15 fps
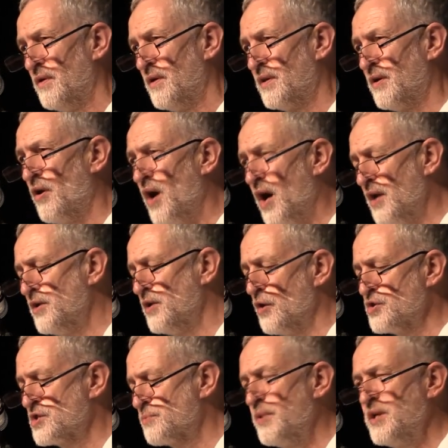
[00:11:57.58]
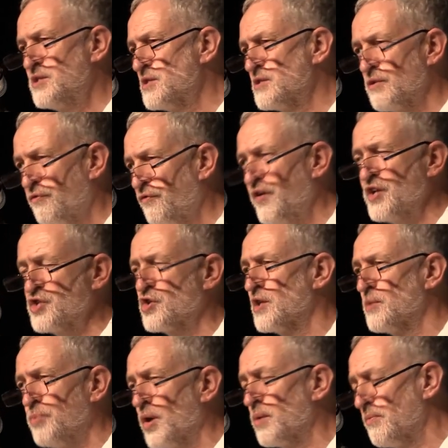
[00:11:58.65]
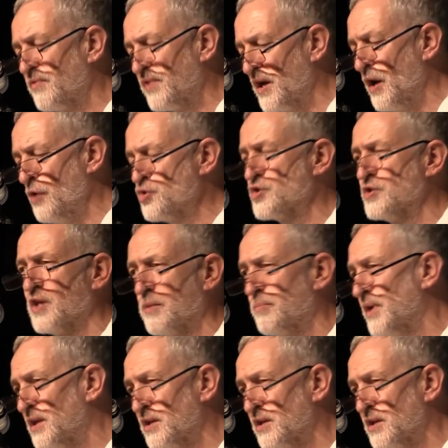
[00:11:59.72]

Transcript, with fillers: There are unknown species of fish at the bottom of the ocean that are being